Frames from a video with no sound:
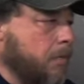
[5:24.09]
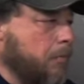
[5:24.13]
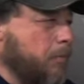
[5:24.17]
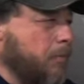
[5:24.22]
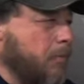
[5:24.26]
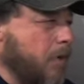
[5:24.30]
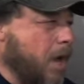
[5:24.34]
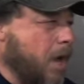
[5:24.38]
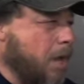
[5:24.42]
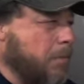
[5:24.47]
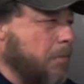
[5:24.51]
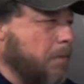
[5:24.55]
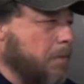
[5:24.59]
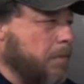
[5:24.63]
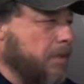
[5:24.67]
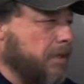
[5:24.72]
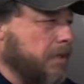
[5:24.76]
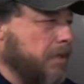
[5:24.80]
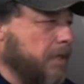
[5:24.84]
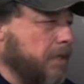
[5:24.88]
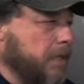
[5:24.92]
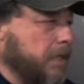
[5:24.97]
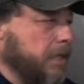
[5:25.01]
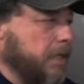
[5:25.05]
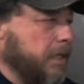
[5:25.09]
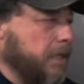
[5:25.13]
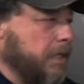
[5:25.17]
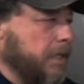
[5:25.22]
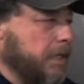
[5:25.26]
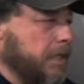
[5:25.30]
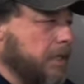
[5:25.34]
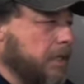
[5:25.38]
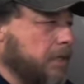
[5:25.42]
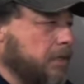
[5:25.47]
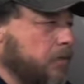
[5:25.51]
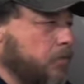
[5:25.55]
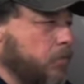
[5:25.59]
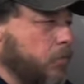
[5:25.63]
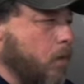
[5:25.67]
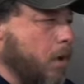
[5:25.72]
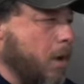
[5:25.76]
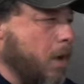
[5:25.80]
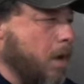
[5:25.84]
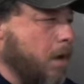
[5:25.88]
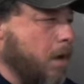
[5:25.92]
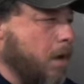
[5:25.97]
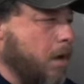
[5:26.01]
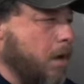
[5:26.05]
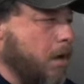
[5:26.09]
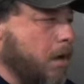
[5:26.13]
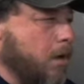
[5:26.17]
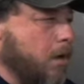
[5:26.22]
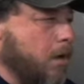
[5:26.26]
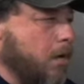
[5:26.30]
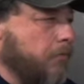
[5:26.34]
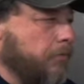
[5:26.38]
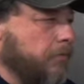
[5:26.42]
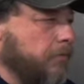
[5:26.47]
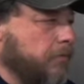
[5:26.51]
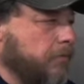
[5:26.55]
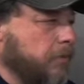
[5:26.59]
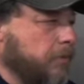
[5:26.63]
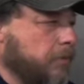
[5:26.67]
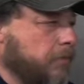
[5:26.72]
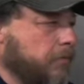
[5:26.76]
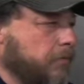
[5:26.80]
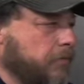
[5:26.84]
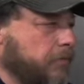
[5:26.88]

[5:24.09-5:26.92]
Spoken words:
probably 12 to